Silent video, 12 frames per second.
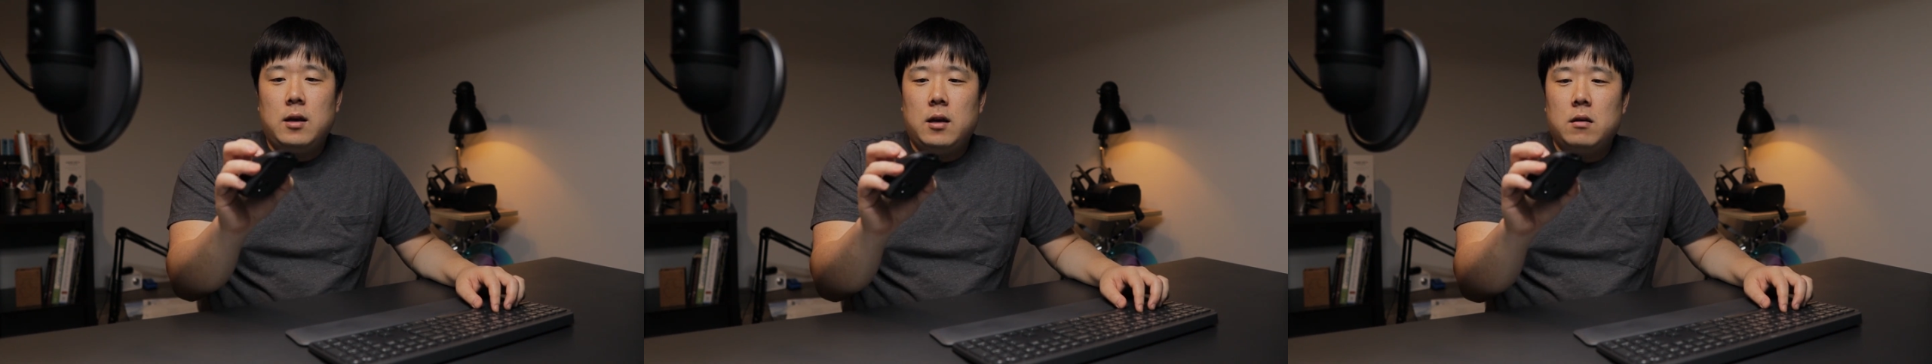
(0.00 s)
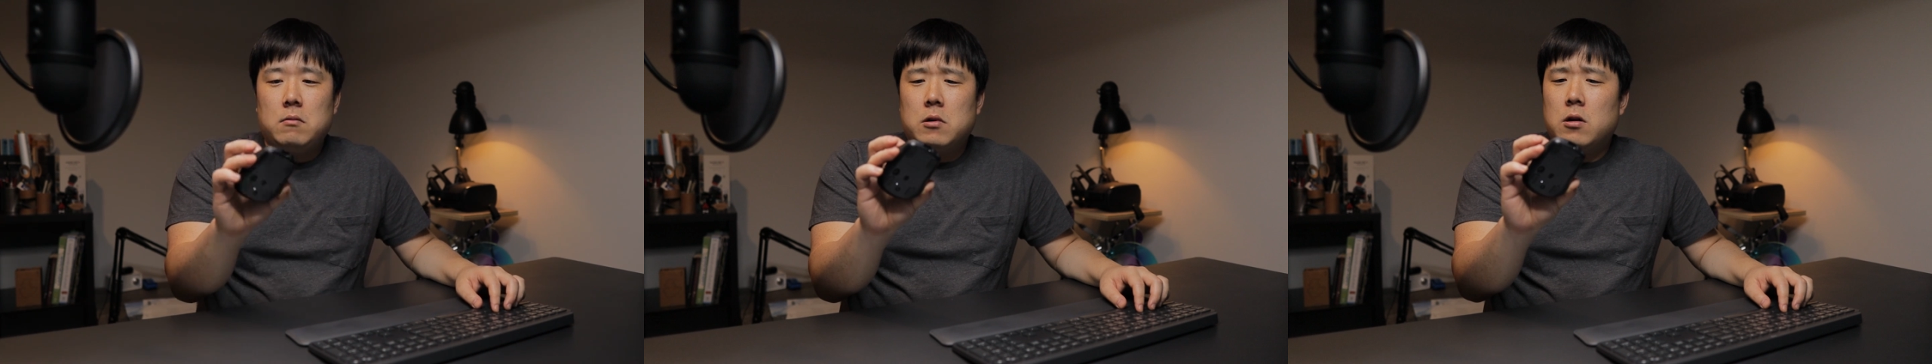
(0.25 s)

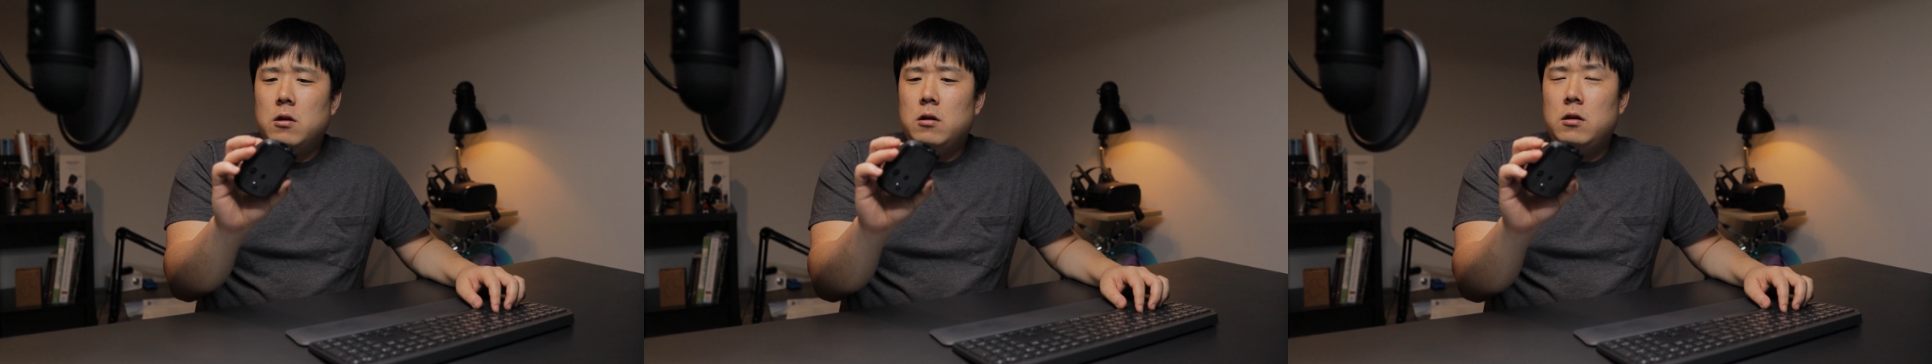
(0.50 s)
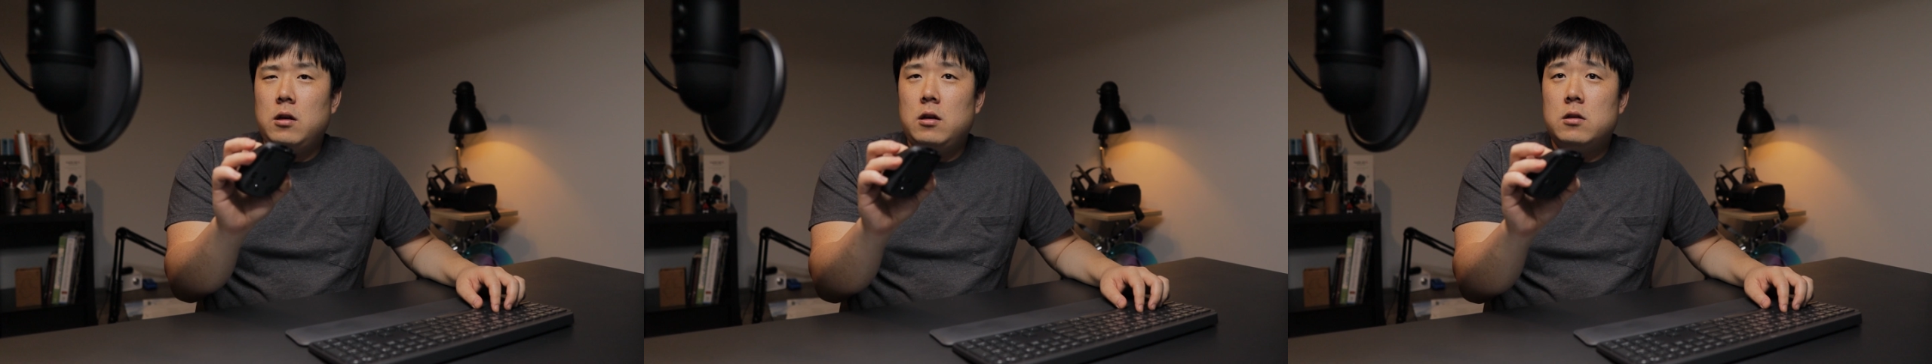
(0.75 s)
And
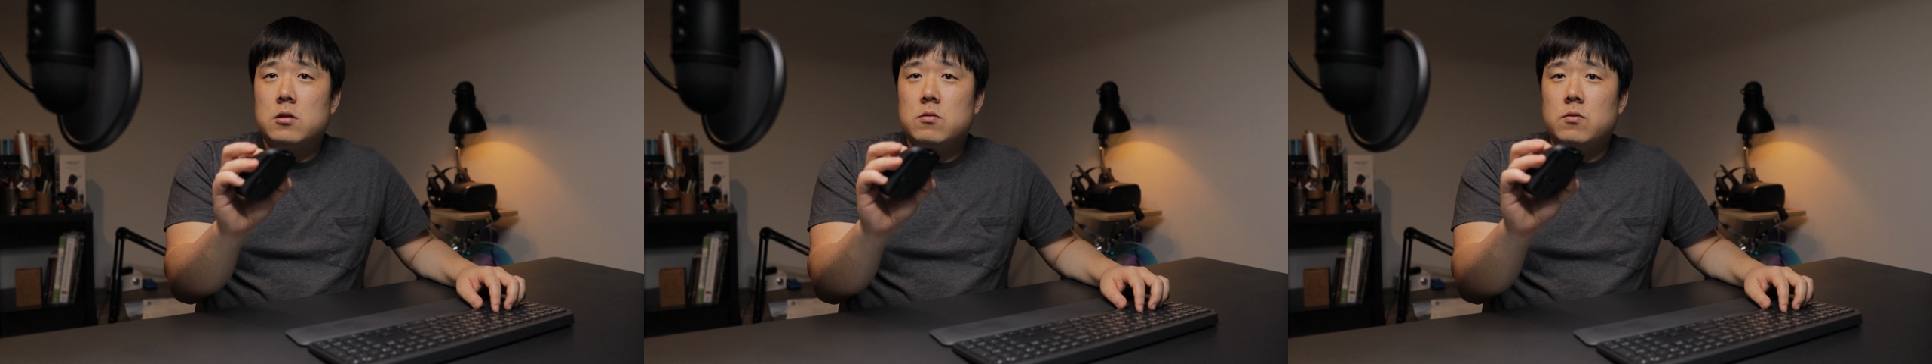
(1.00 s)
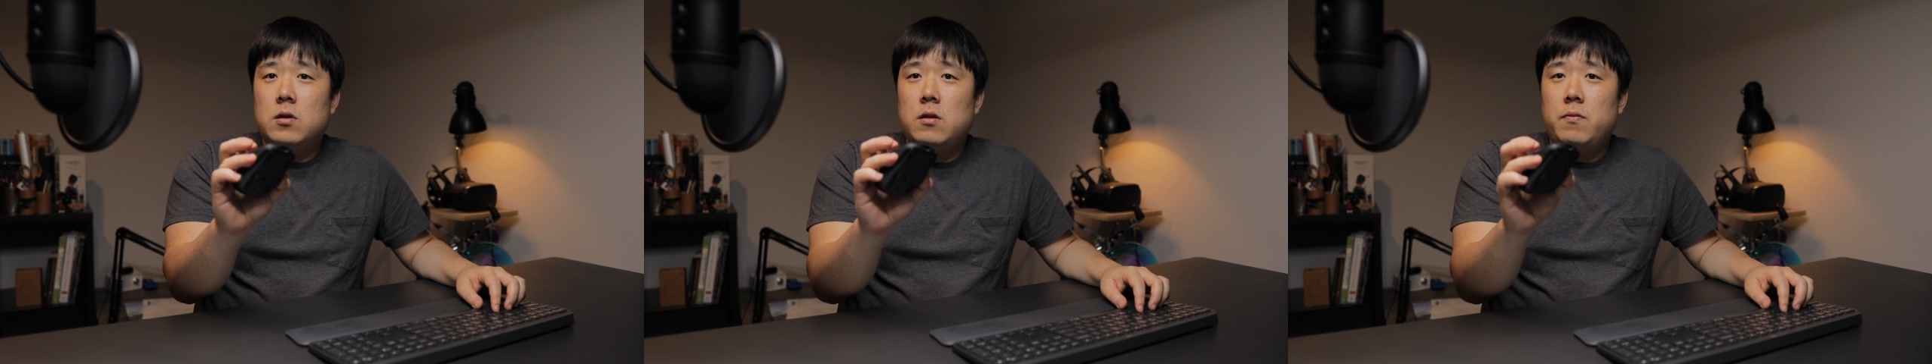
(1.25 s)
currently
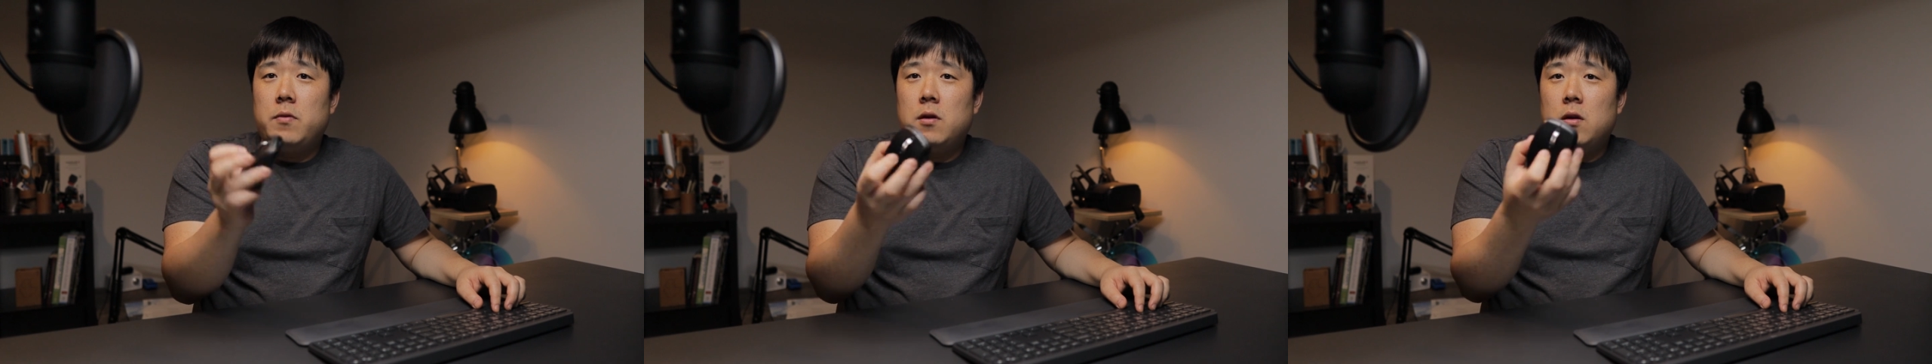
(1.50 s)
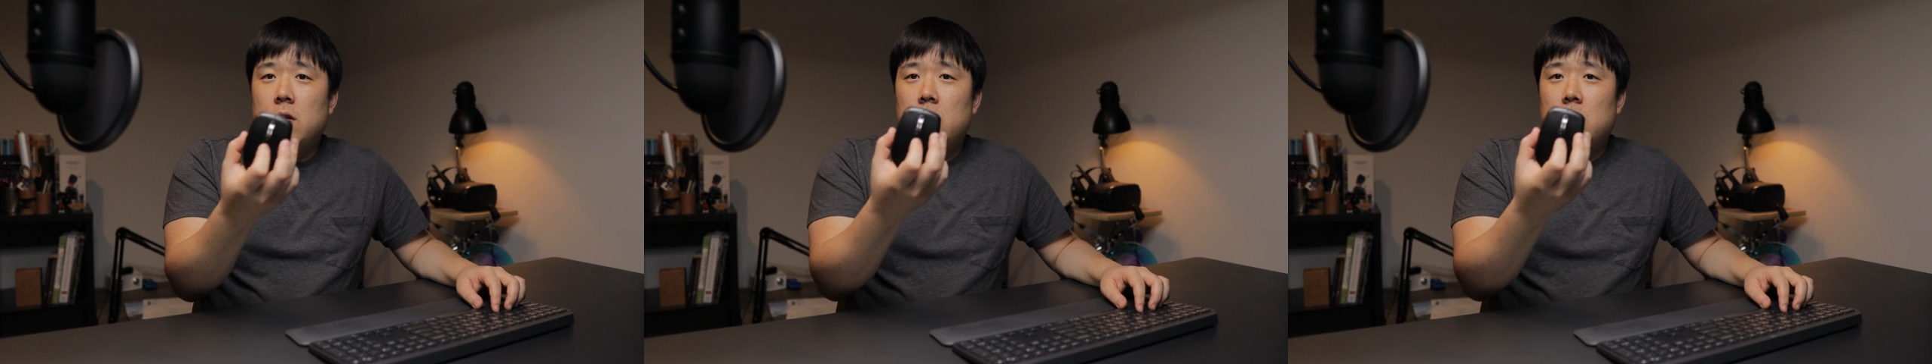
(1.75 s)
this one,